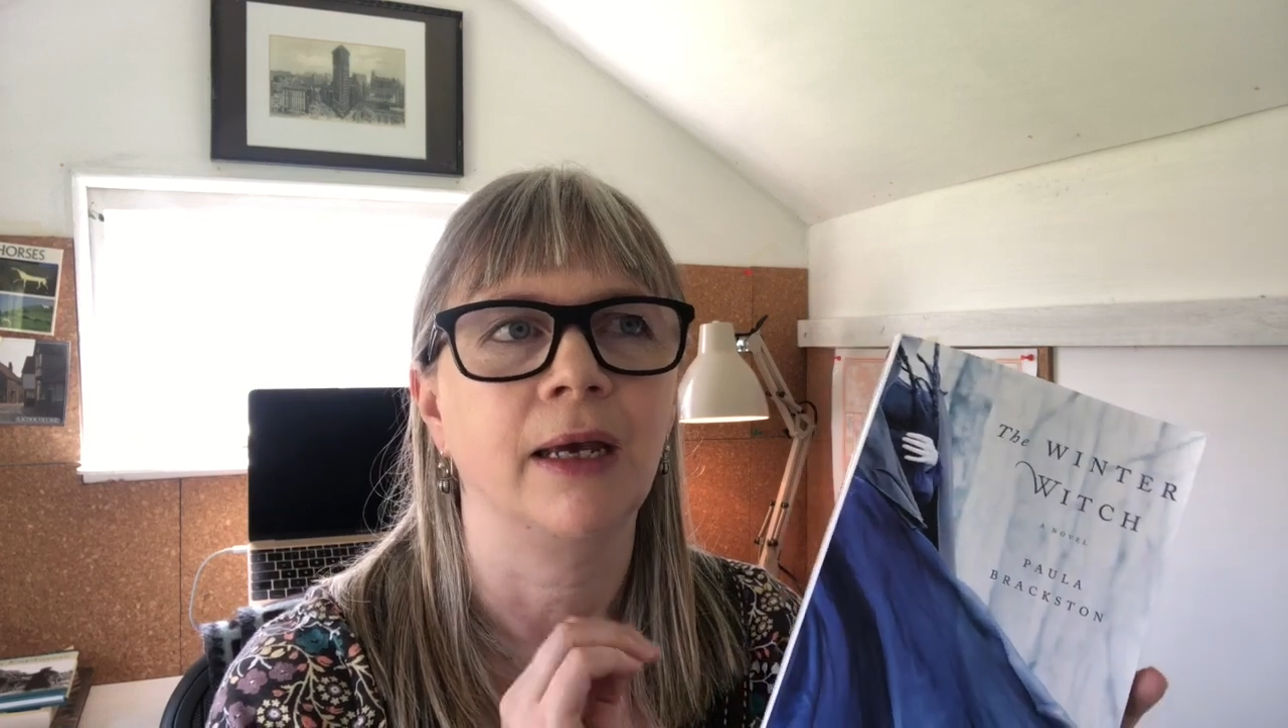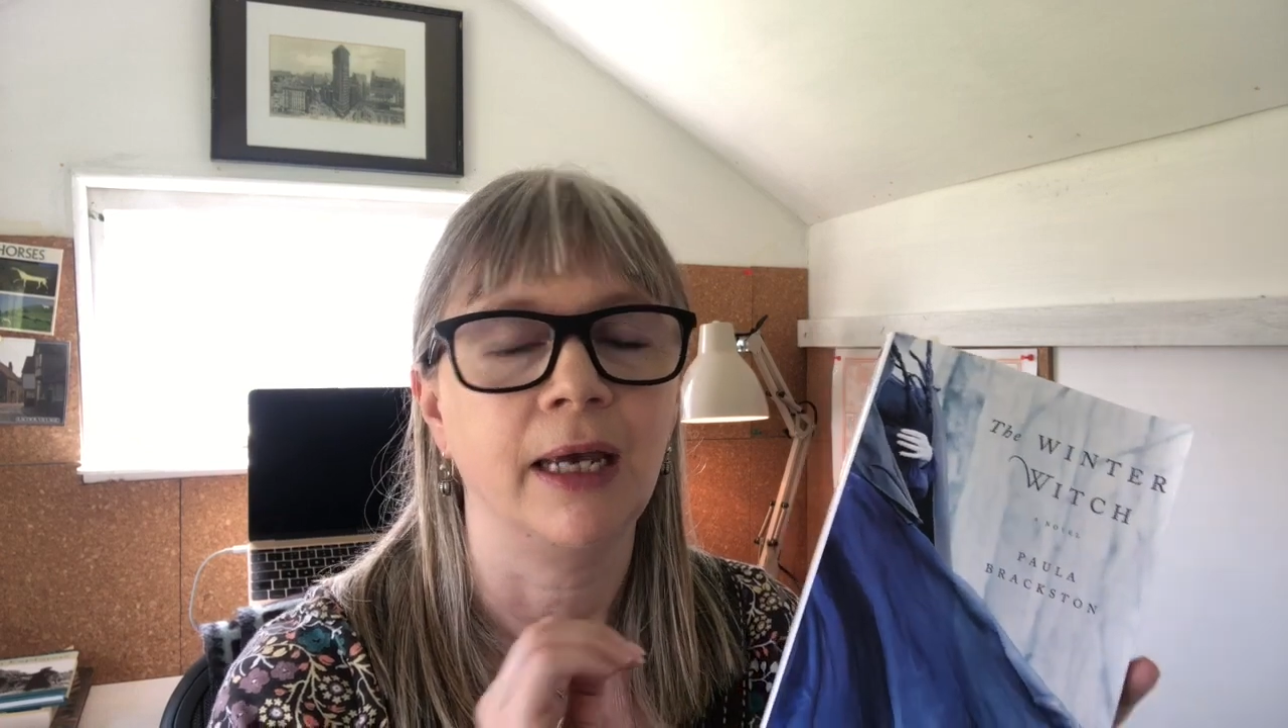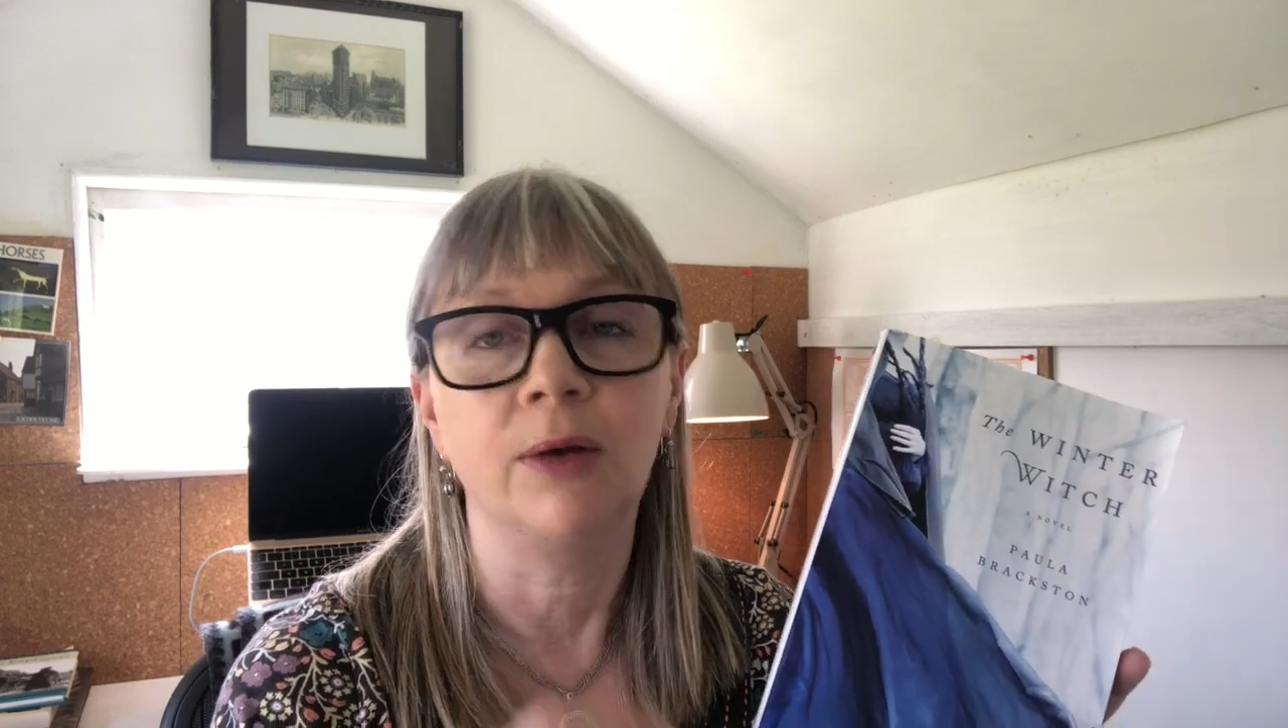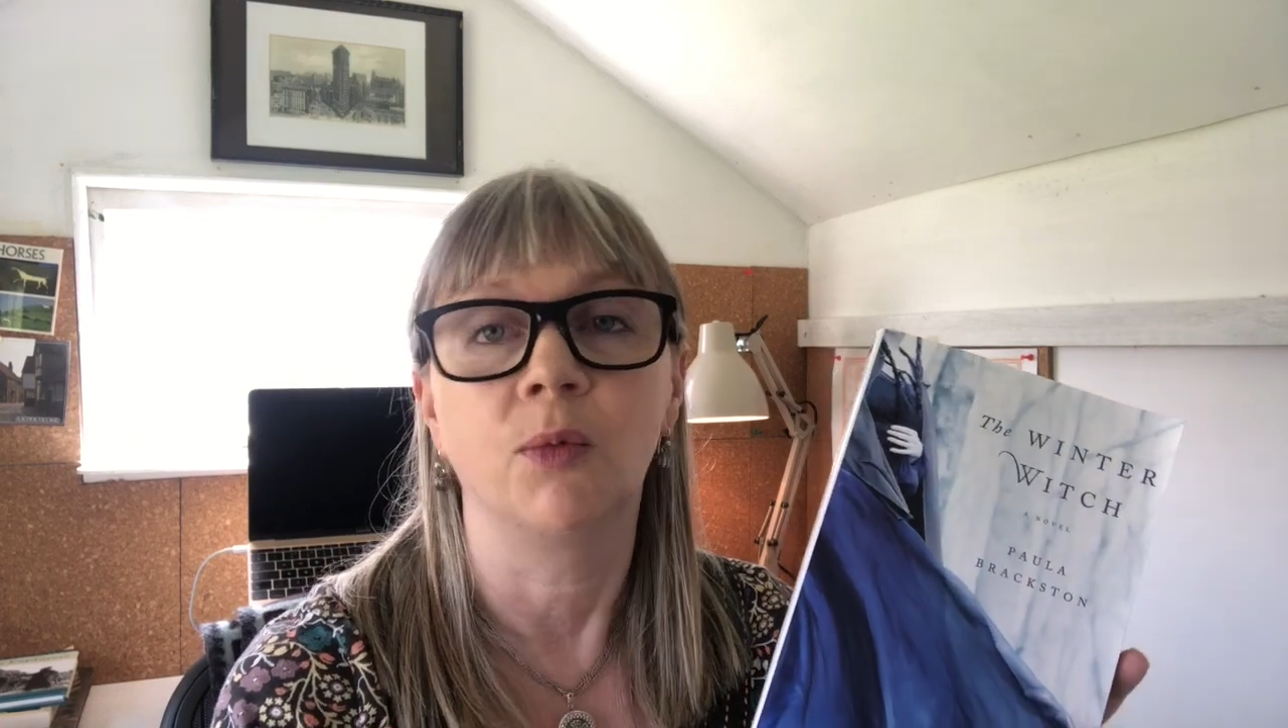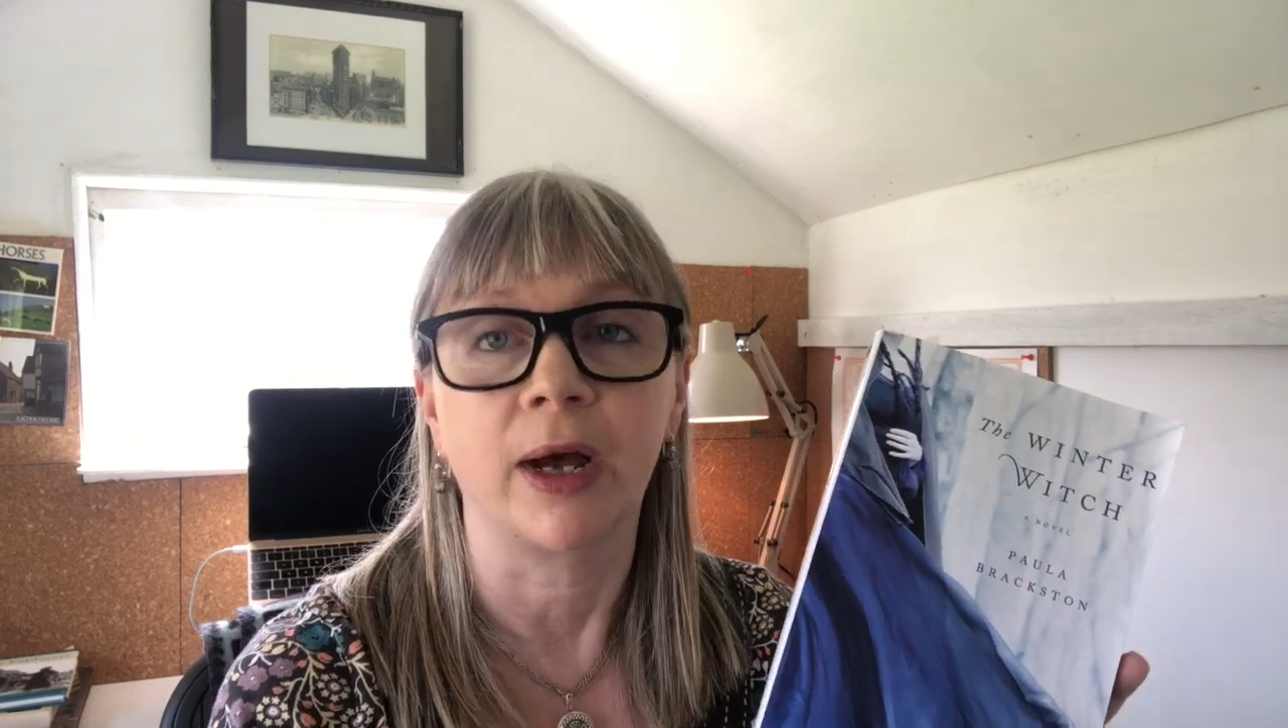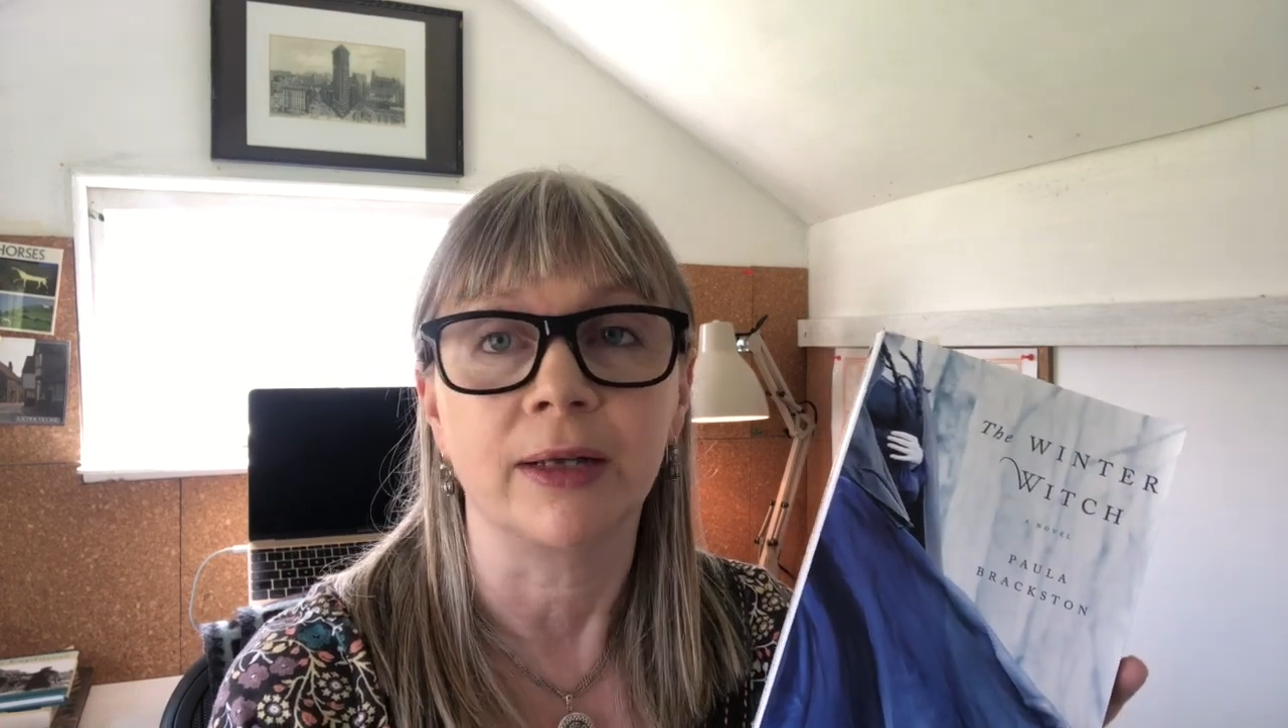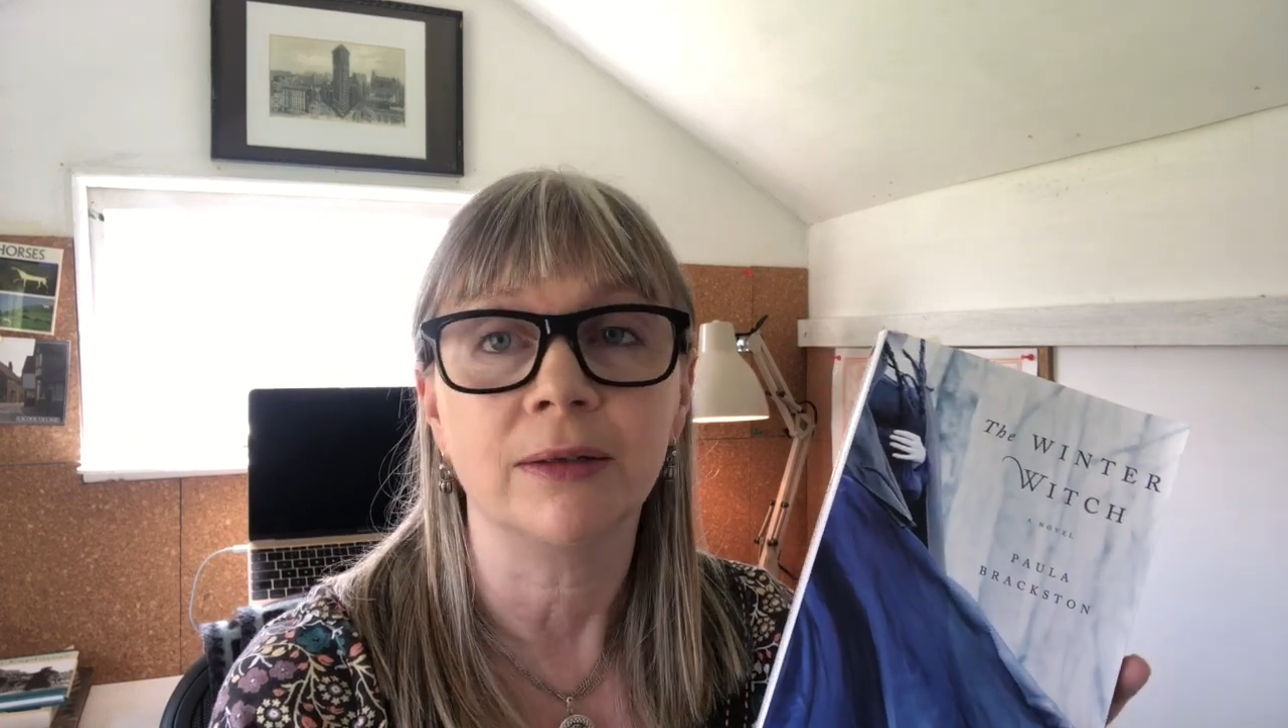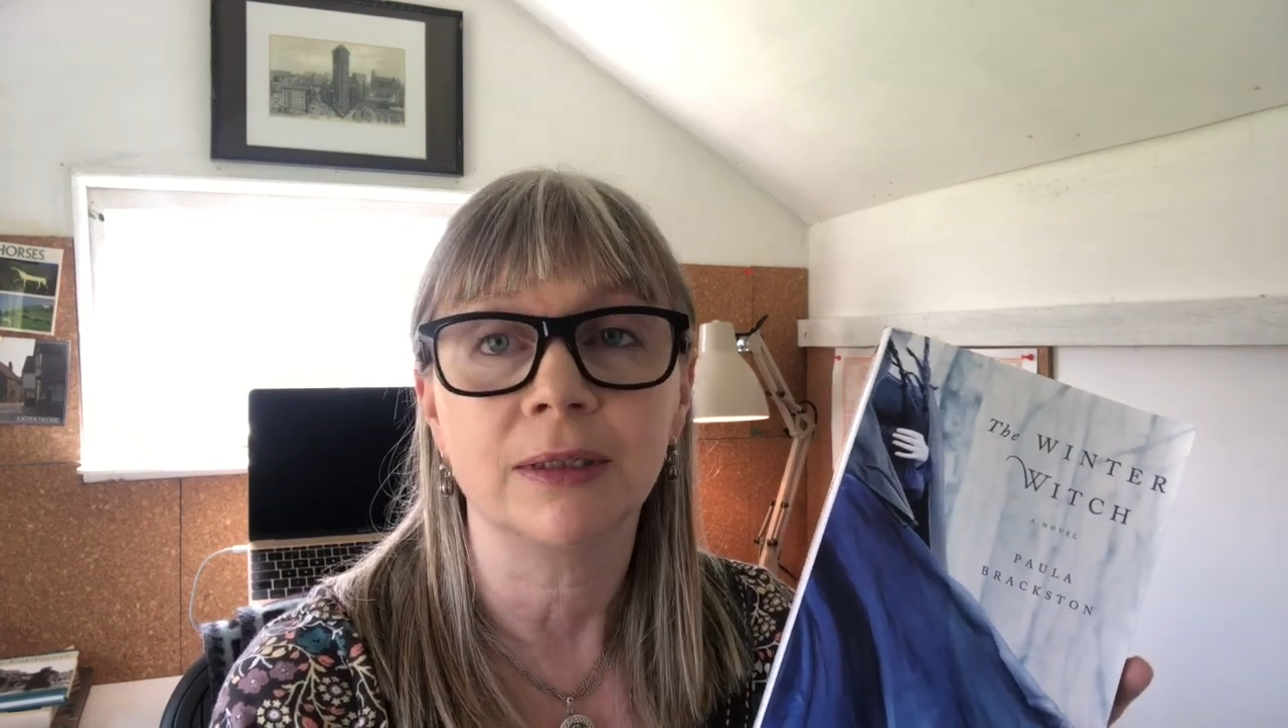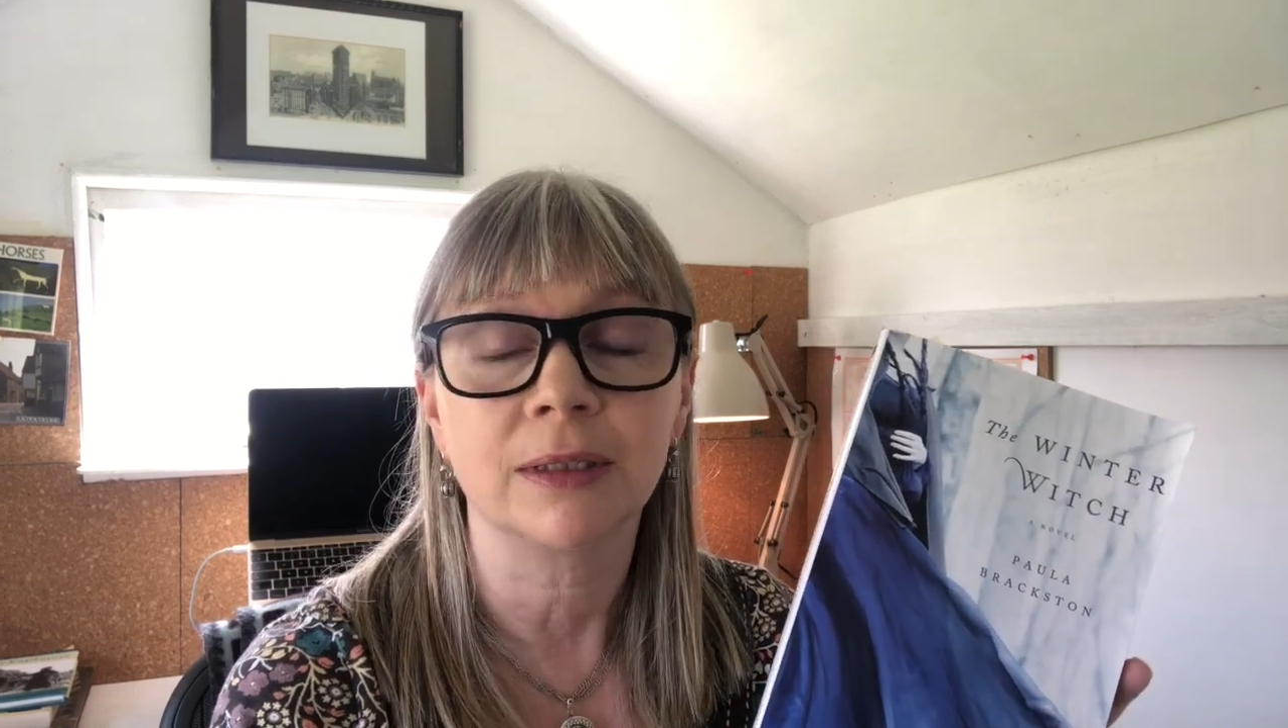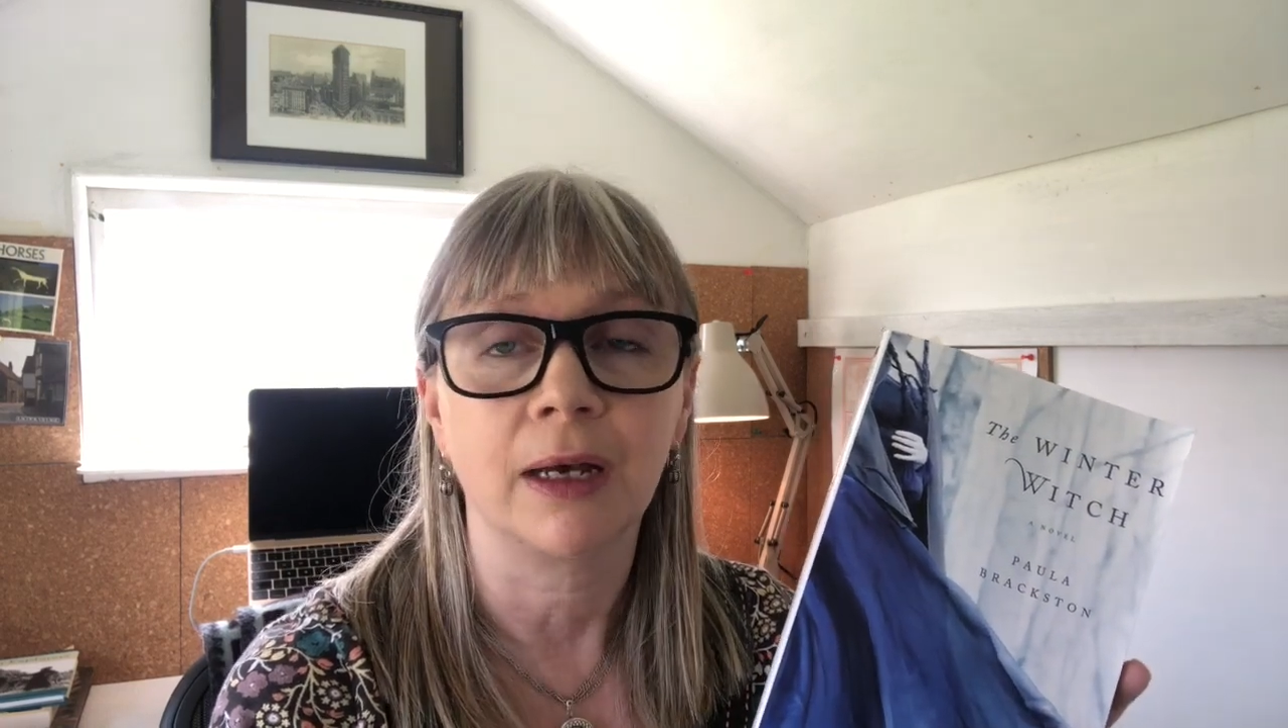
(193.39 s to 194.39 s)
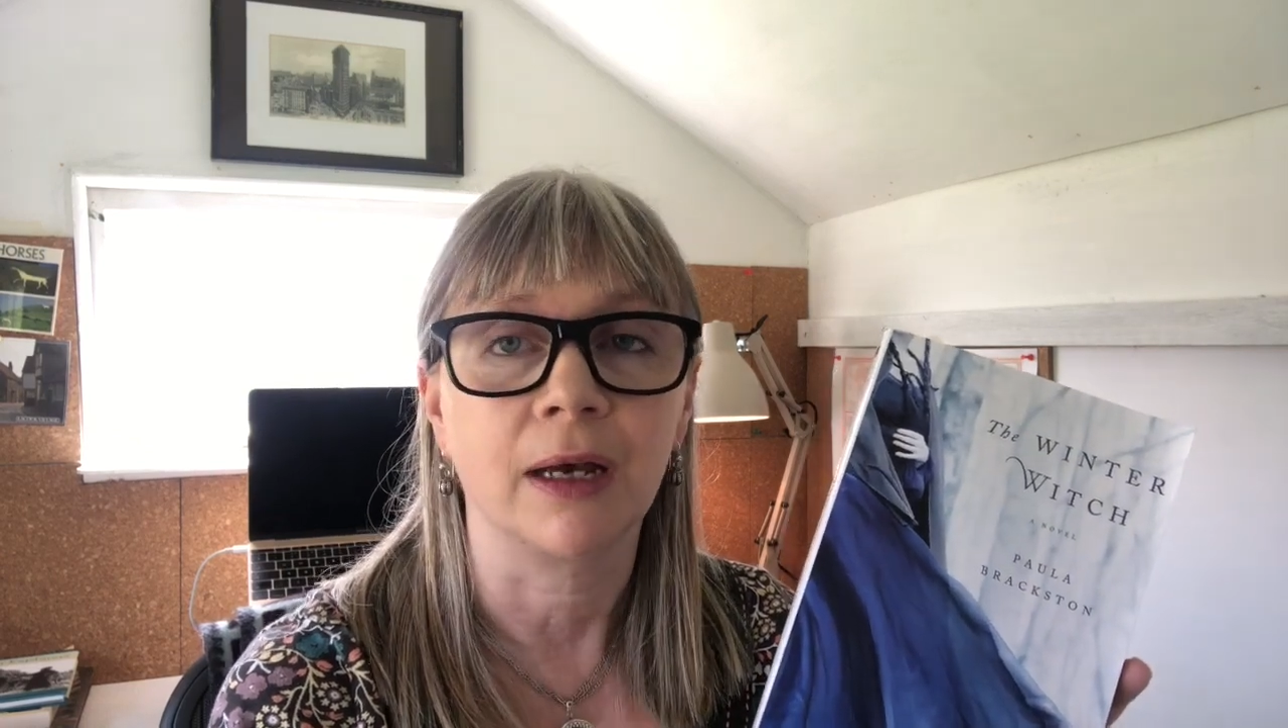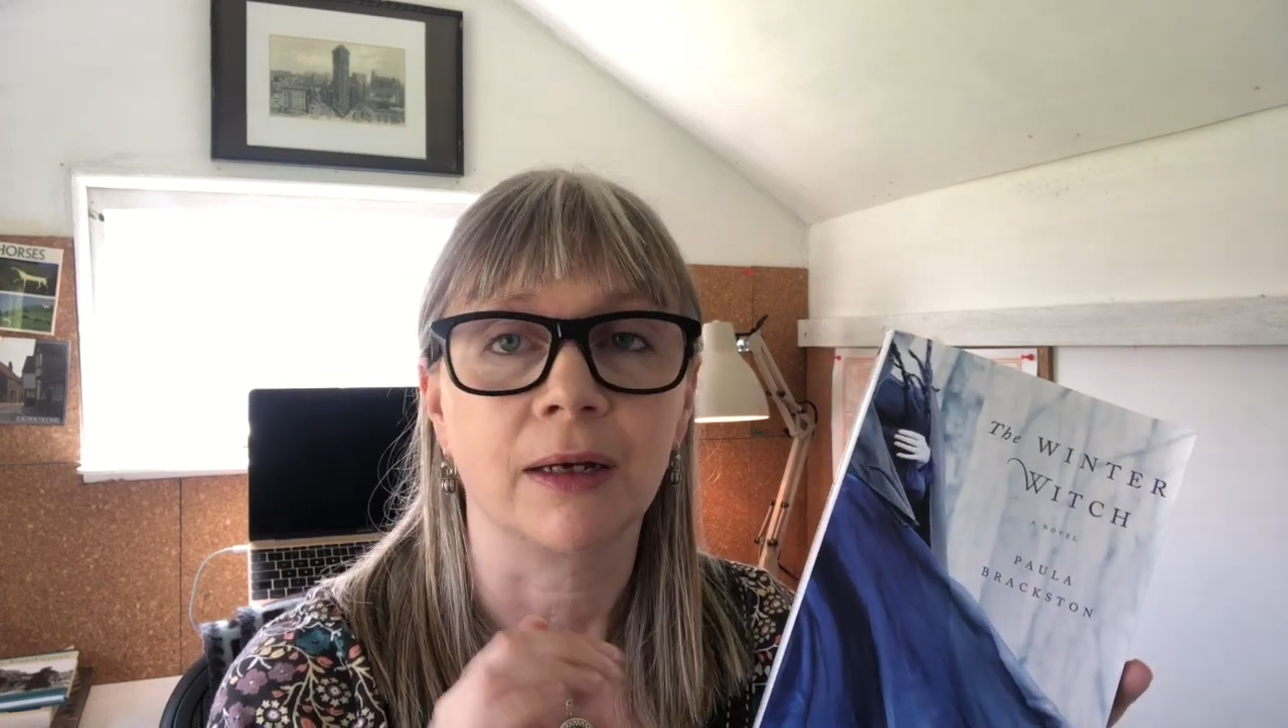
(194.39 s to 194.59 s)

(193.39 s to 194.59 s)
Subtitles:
in Wales,